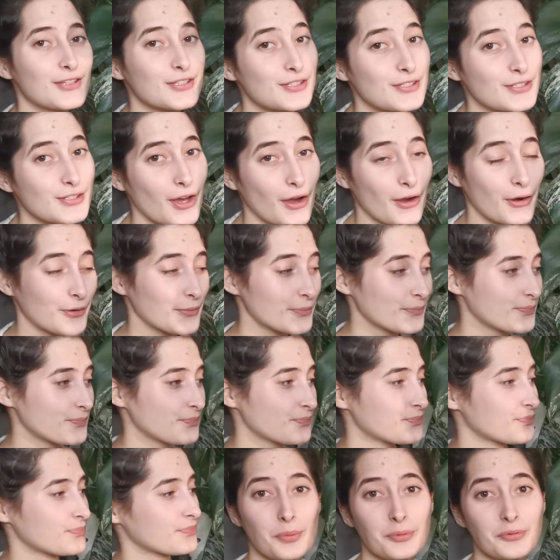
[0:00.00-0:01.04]
So,
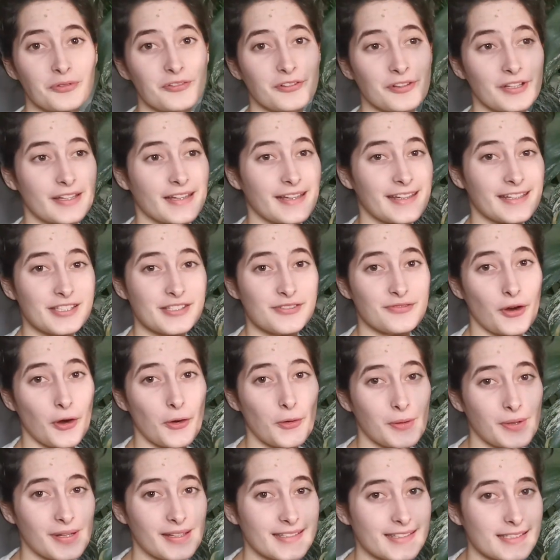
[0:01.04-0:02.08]
hopefully it's
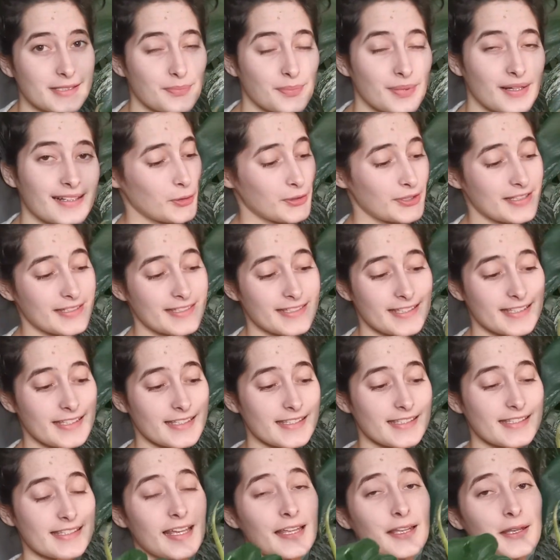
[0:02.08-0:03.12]
focused. So this
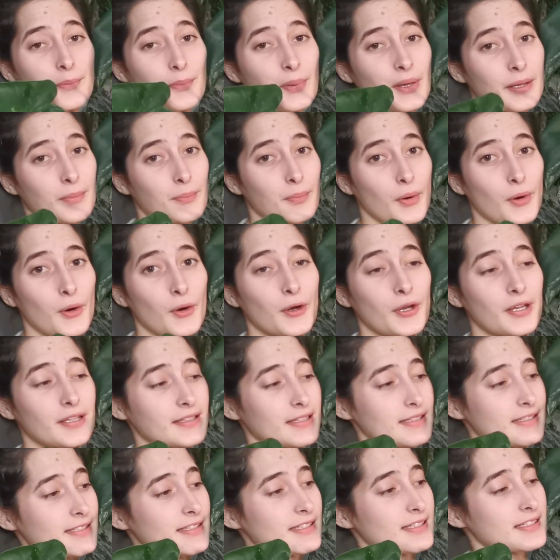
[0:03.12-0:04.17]
is the big boy,
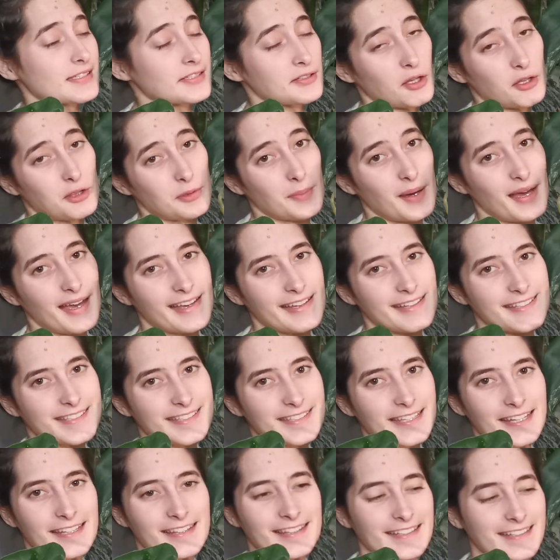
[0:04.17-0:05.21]
this is not mine,
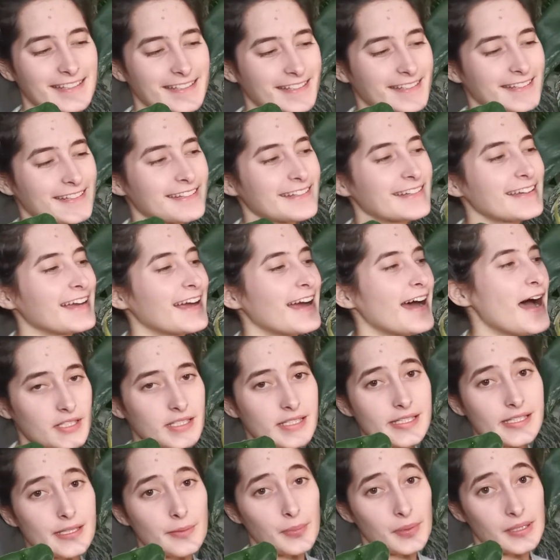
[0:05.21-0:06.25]
sadly. So
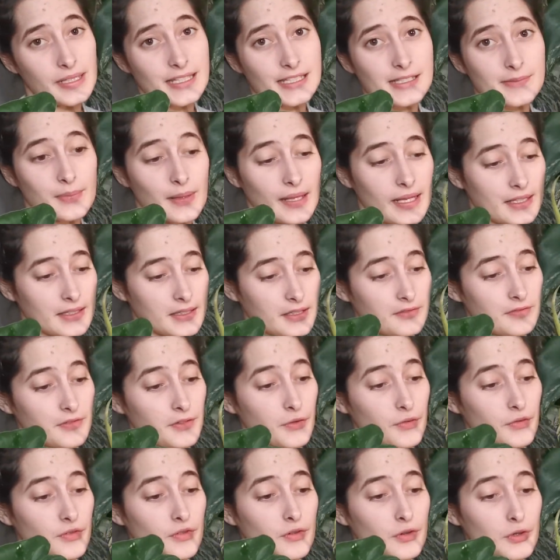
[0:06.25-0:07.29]
this is the biggest plant that
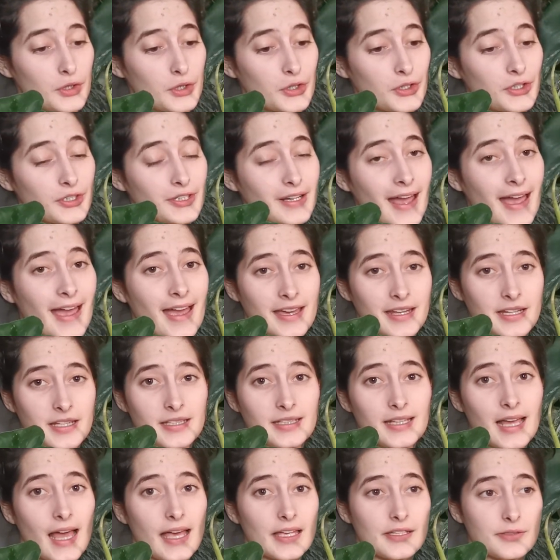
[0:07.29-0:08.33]
we've ordered, and
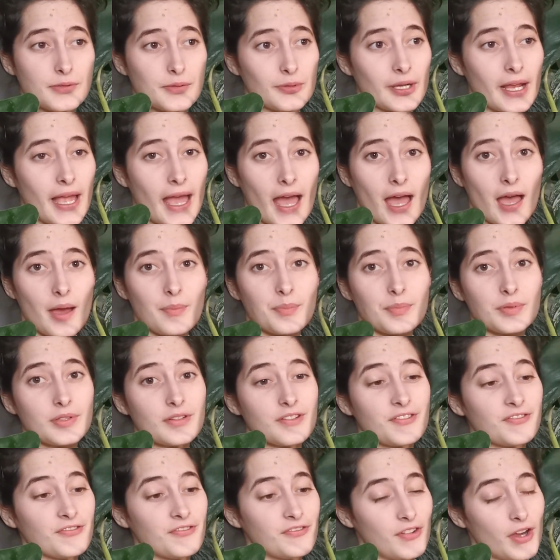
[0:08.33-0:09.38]
it has rehabbed
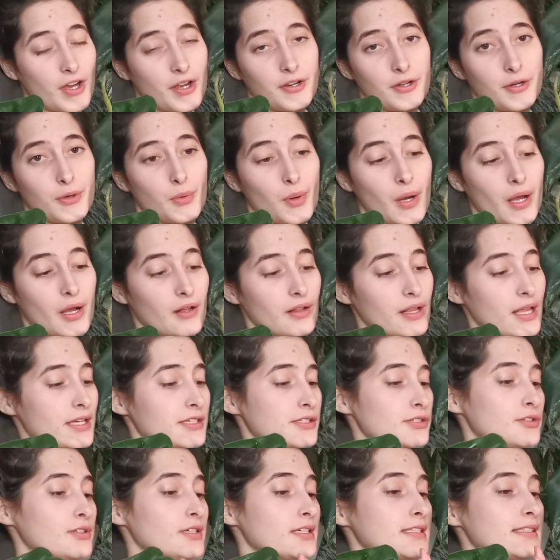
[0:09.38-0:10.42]
very well.
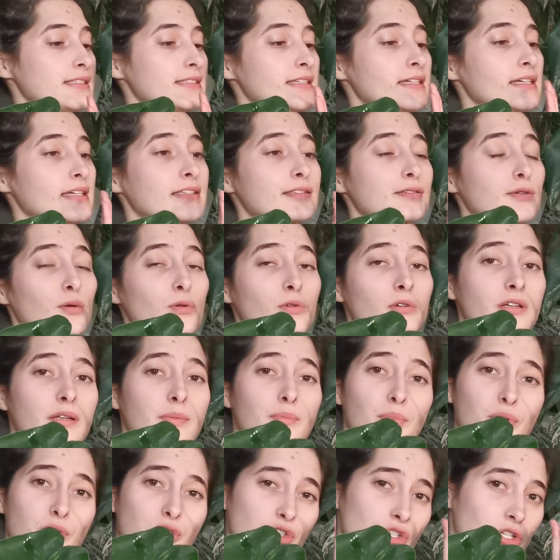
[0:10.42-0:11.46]
As you can see, it's already
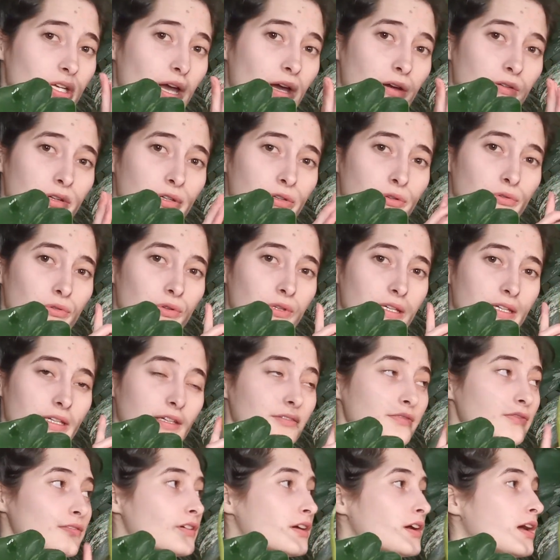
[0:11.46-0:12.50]
pushing out a new
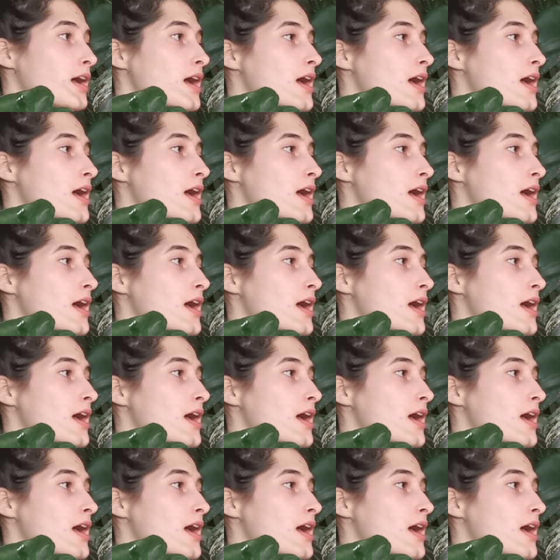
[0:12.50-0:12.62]
leaf.